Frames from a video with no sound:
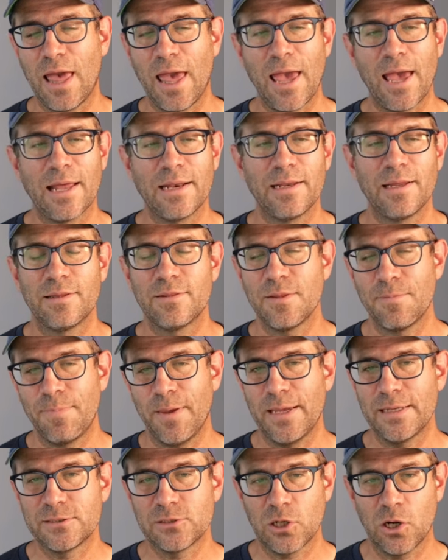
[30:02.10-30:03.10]
than the
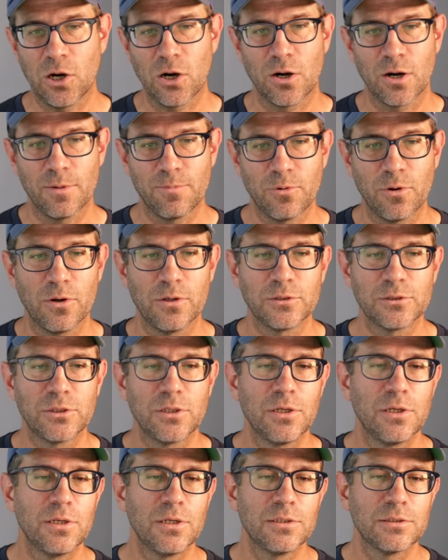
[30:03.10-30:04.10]
base R approach.
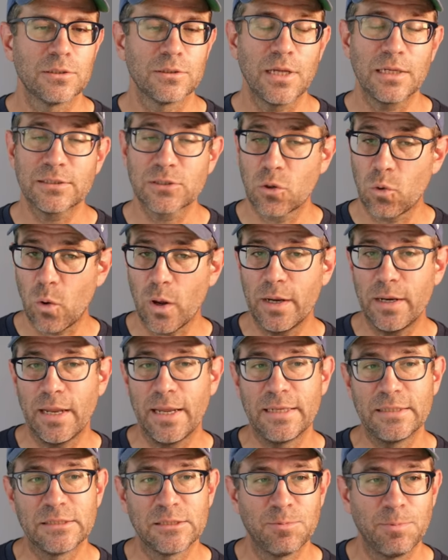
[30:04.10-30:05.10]
So that's quite
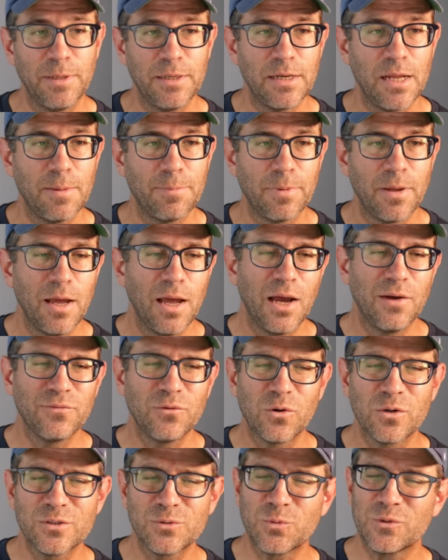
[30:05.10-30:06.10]
a speed up.
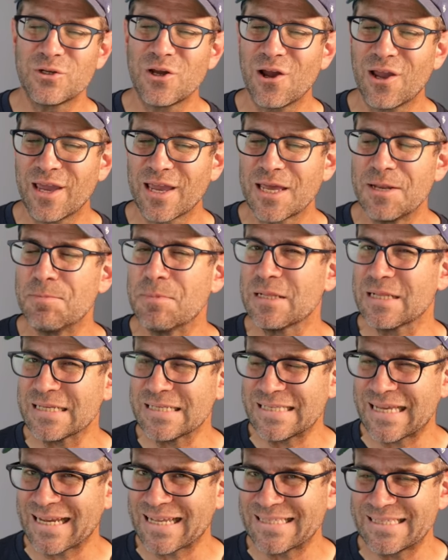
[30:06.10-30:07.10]
Of course, we're talking in
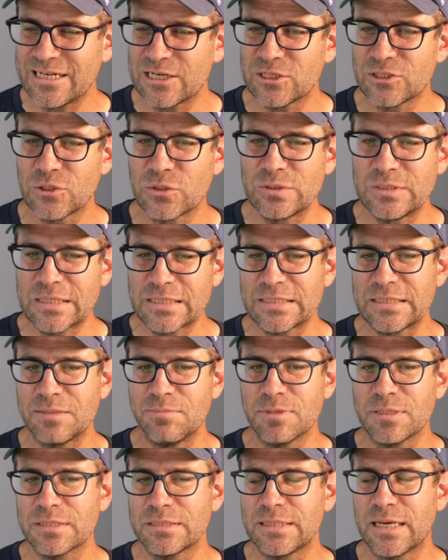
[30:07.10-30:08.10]
milliseconds here, so
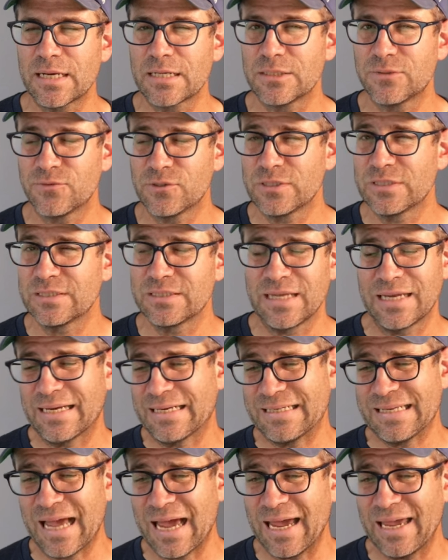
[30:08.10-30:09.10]
60 milliseconds versus
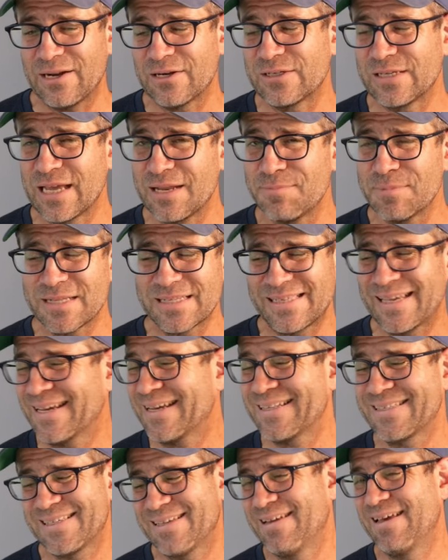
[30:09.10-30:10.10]
like 9 or 10
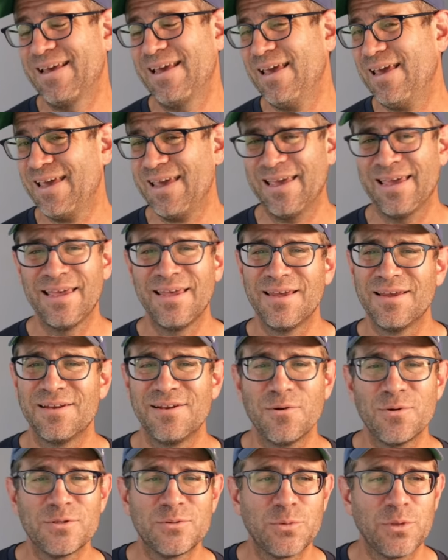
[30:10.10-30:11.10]
milliseconds. Eh,
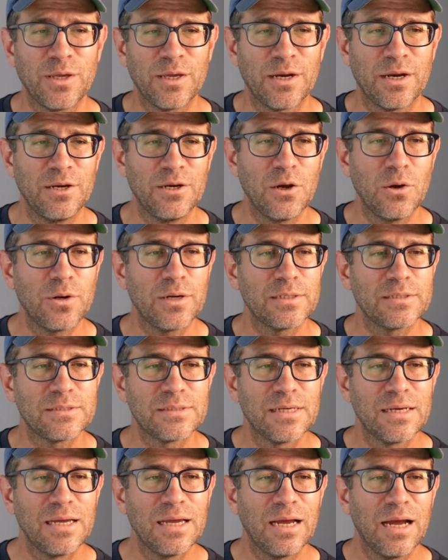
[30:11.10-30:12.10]
no one's really going to
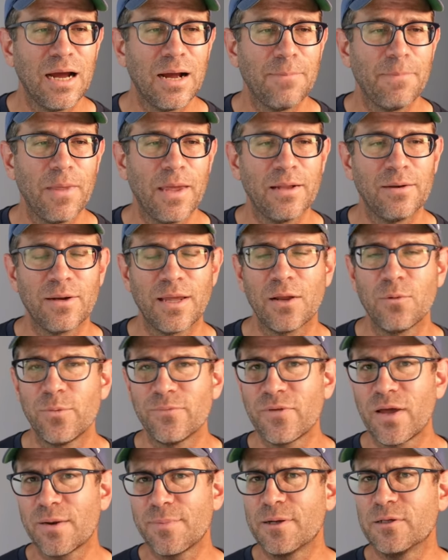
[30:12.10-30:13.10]
notice. Um, and again,
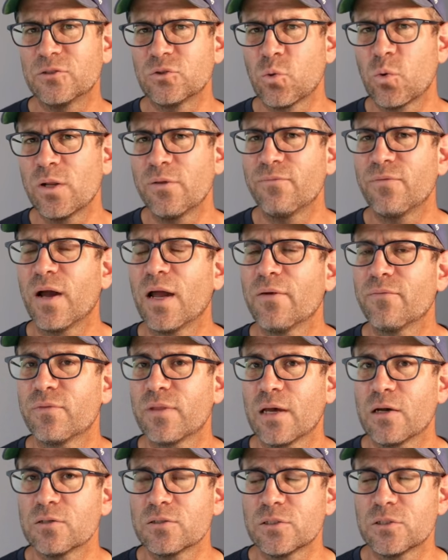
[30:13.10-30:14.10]
we've got about
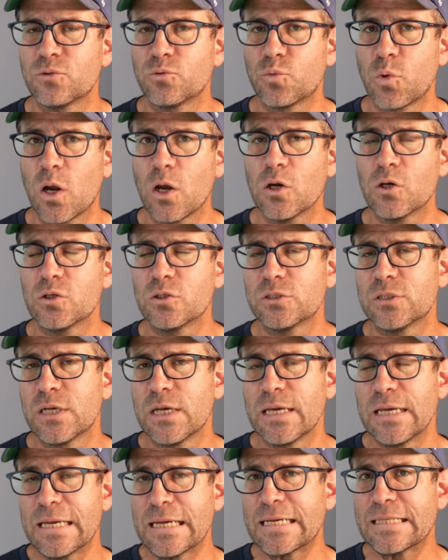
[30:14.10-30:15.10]
25,000 rows
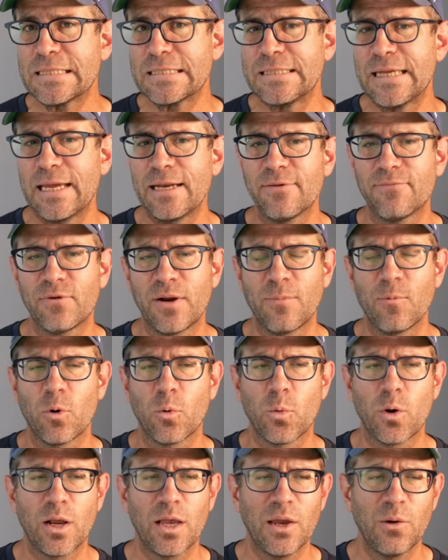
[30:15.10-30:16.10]
in the data frame
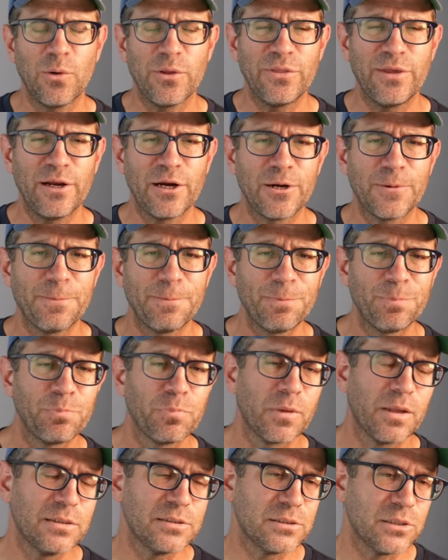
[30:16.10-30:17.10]
we're working with here.
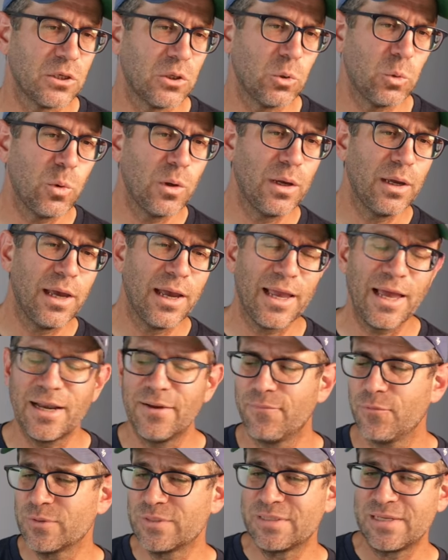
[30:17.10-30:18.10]
So
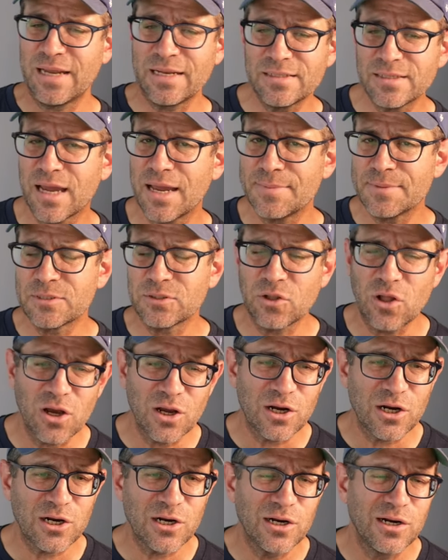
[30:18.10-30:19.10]
again, if it was 10 times
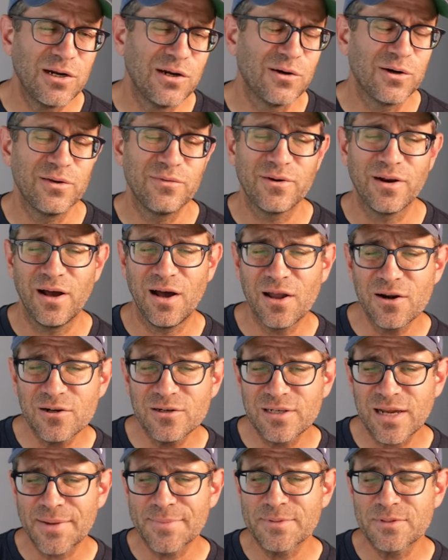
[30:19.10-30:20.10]
longer or even
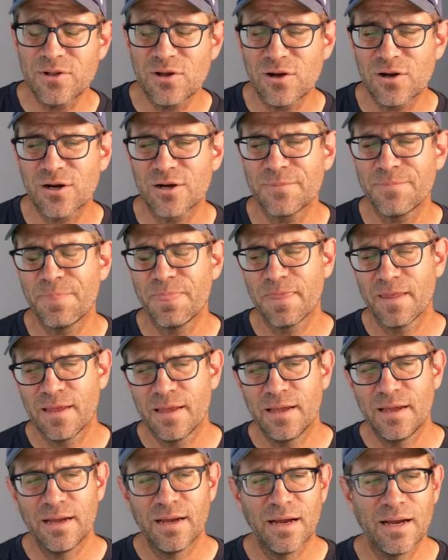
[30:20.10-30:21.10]
100 times longer,
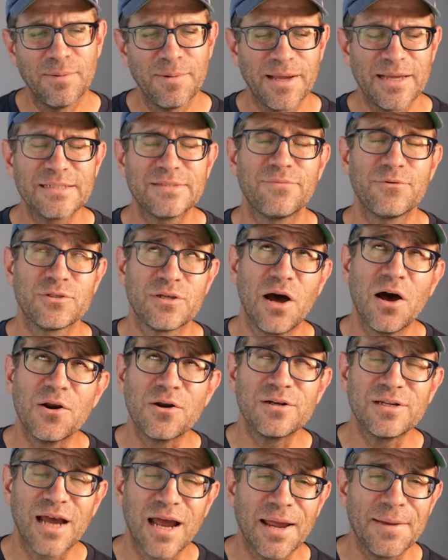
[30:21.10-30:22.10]
um, I guess if it was
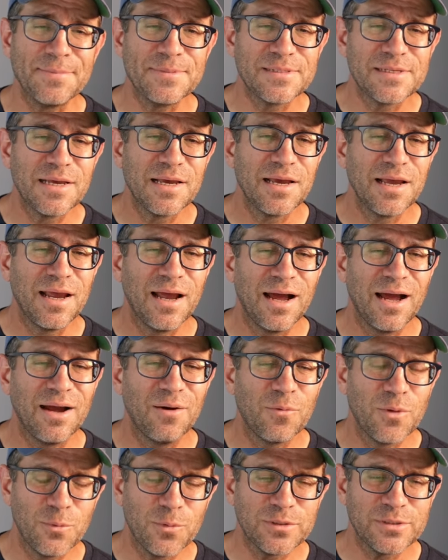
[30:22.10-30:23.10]
100 times,
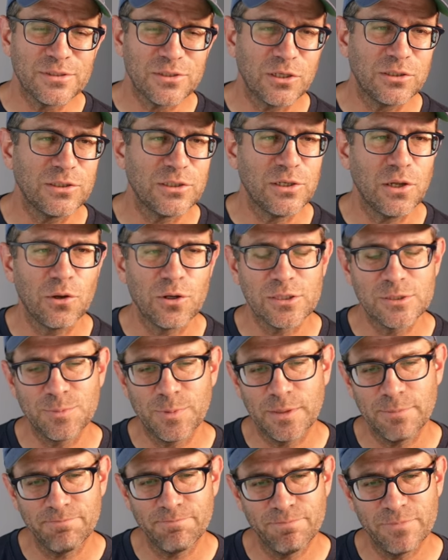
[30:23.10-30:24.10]
uh, we would start to notice,
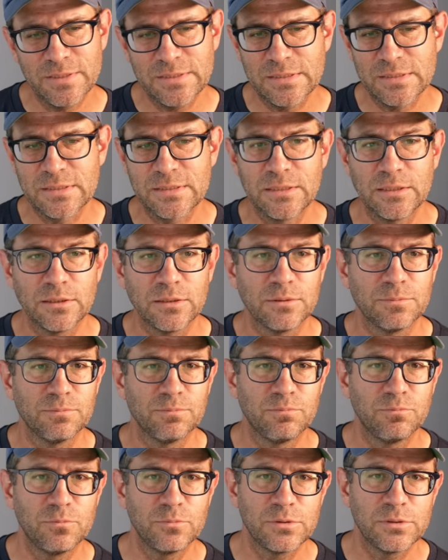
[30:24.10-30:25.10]
but this is still
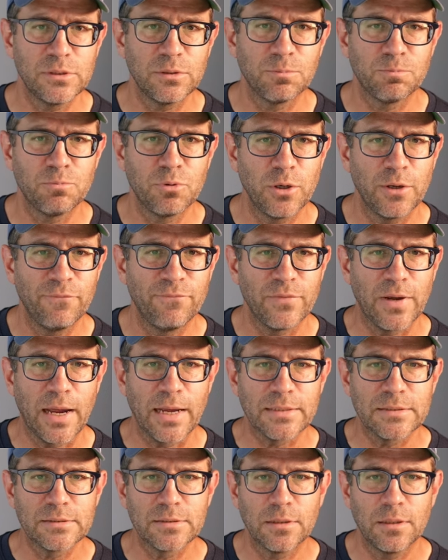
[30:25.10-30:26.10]
still pretty
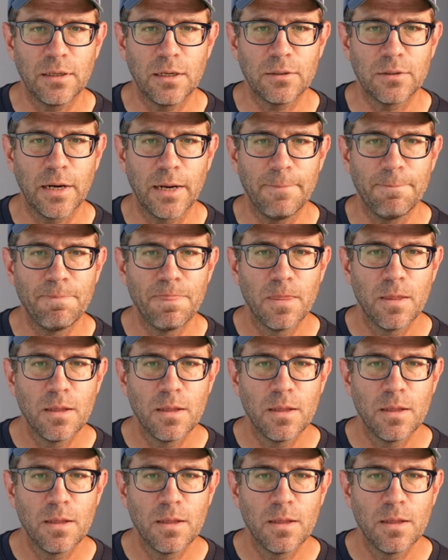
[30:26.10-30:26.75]
fast. All right.